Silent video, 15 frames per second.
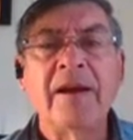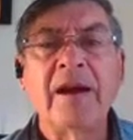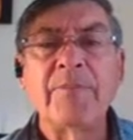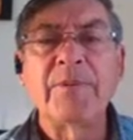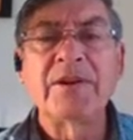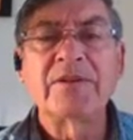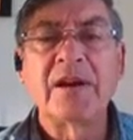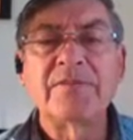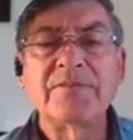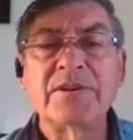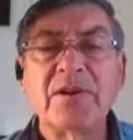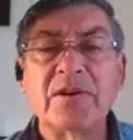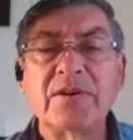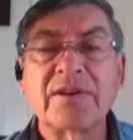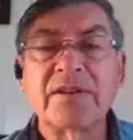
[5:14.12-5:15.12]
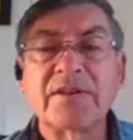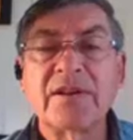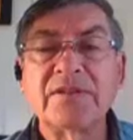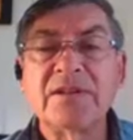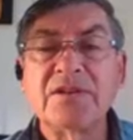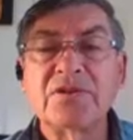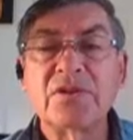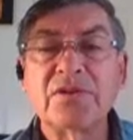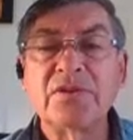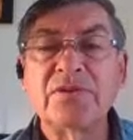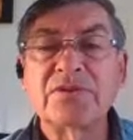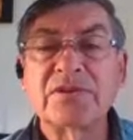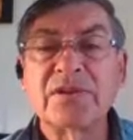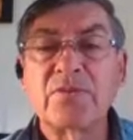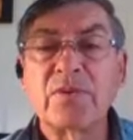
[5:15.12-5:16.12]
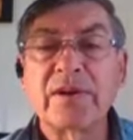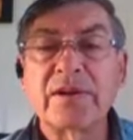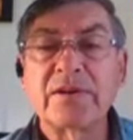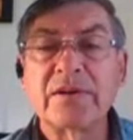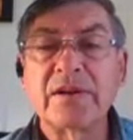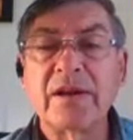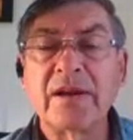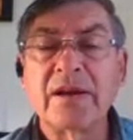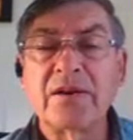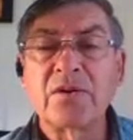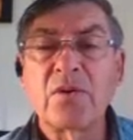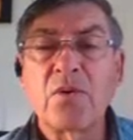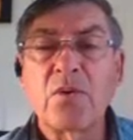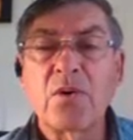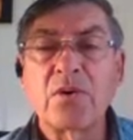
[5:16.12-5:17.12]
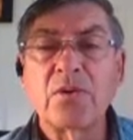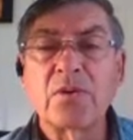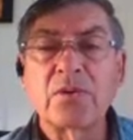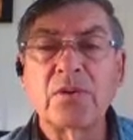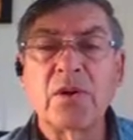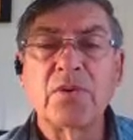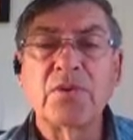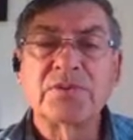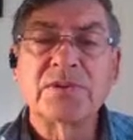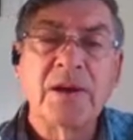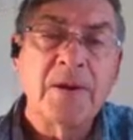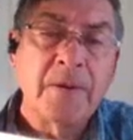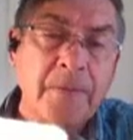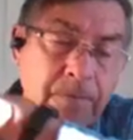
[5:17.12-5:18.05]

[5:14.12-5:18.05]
How many times a year can the teacher use the written and oral closed